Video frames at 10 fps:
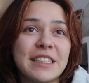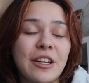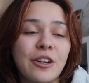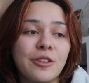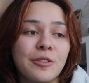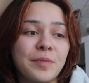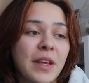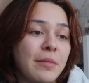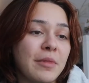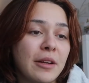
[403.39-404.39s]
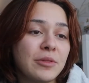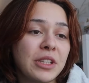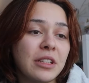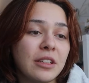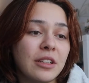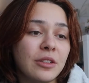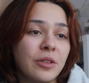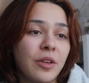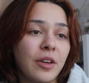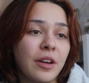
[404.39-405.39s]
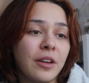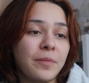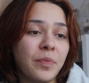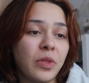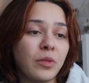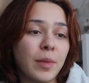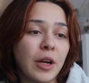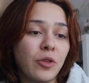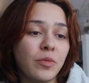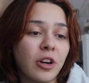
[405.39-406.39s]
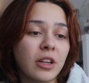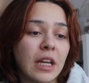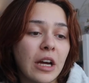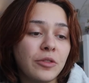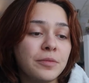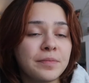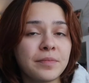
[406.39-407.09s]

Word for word: So yeah, but I'm just gonna go um, through my homework now.